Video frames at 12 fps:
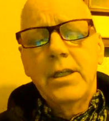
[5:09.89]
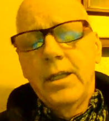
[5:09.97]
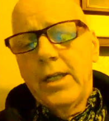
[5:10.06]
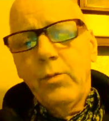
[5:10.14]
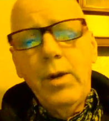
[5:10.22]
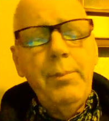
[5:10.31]

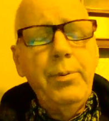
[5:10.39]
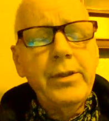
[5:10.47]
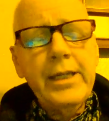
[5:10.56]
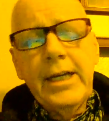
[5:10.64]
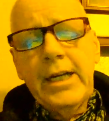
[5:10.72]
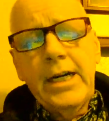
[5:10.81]
That's why I put
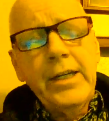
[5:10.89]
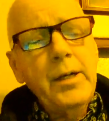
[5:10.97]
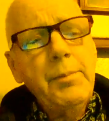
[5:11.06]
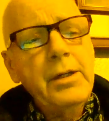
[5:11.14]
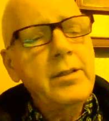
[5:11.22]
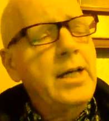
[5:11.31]
that on there
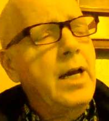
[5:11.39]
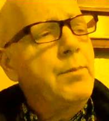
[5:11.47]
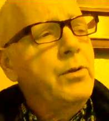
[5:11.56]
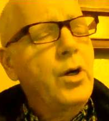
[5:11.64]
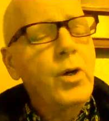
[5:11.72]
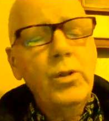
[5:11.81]
about time
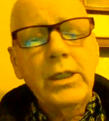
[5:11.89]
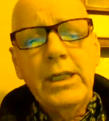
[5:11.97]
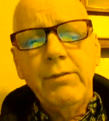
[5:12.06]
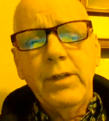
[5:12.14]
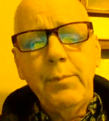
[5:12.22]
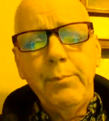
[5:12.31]
is holy,
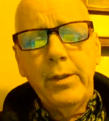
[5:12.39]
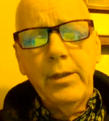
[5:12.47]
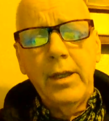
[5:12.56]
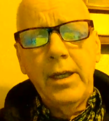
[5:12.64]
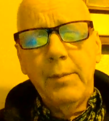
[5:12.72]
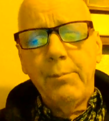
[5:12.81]
even
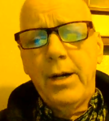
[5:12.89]
in